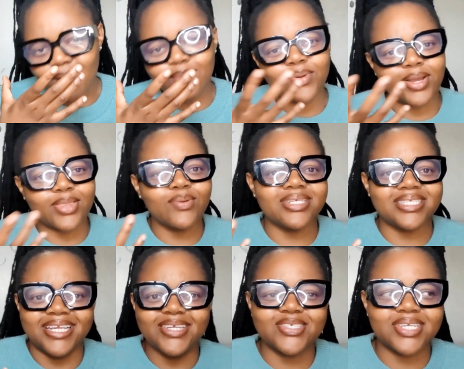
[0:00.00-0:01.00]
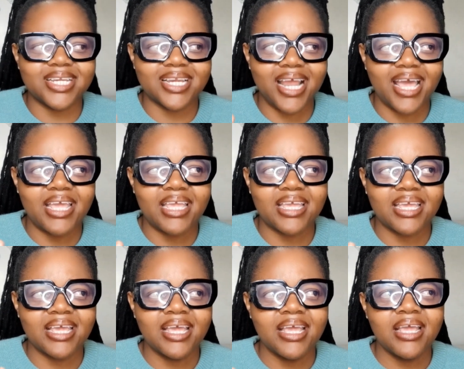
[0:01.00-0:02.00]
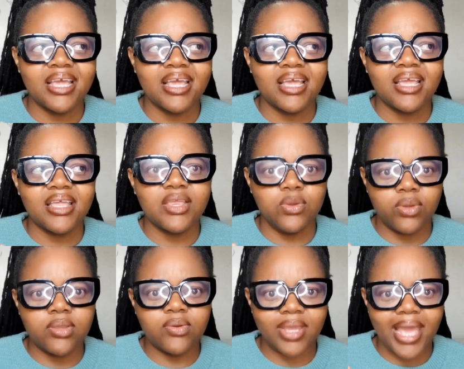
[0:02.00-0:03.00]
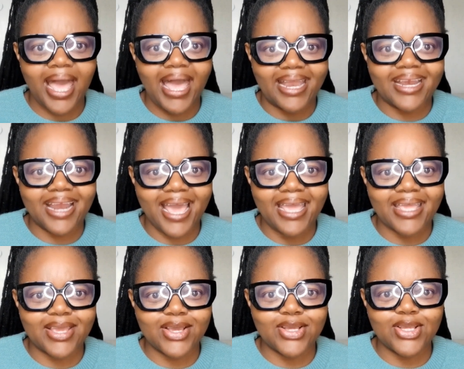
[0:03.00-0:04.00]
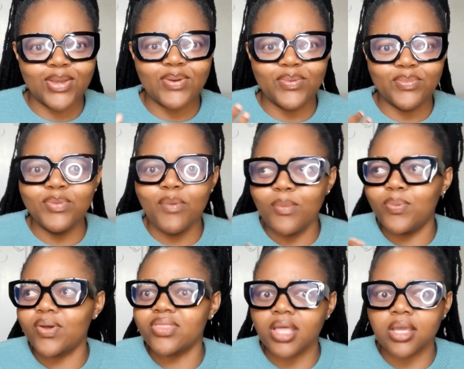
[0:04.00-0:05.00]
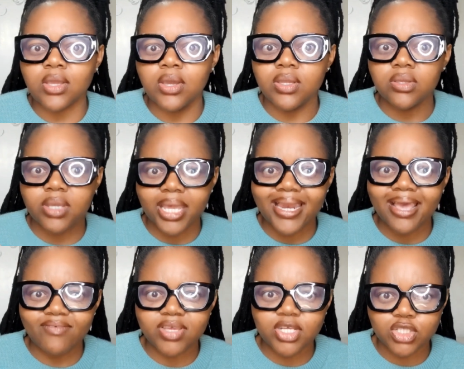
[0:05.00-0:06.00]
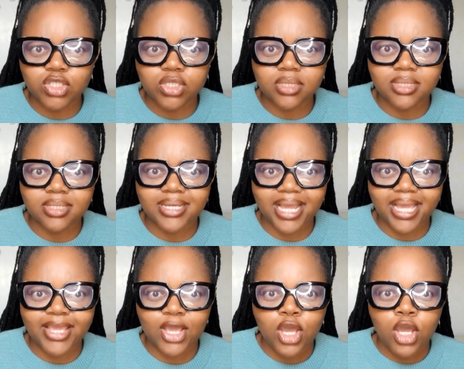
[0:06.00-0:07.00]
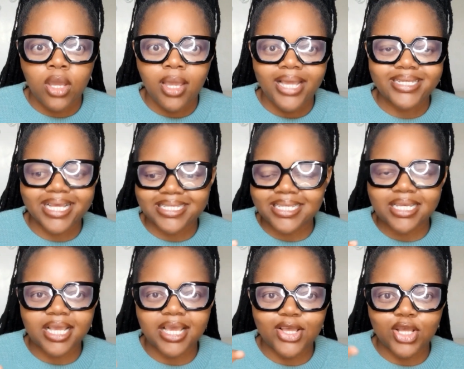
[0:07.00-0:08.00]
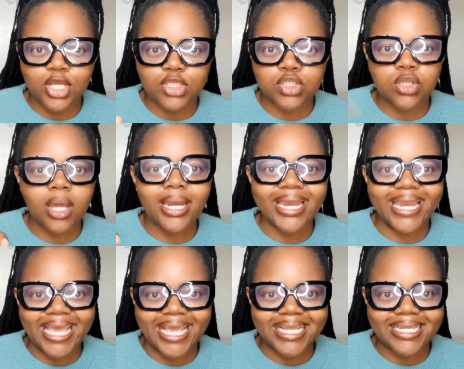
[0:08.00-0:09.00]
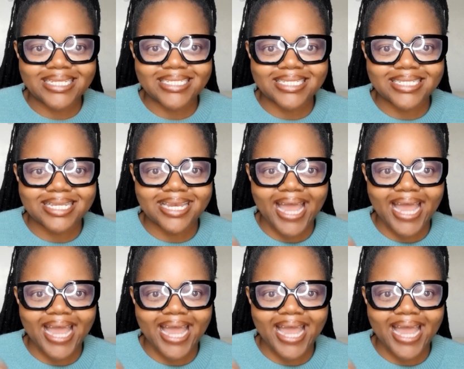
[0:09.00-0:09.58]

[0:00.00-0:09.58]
My brother was literally like, you can. Like, we were both like, you can have a kitchen. Like, it doesn't it's not linked.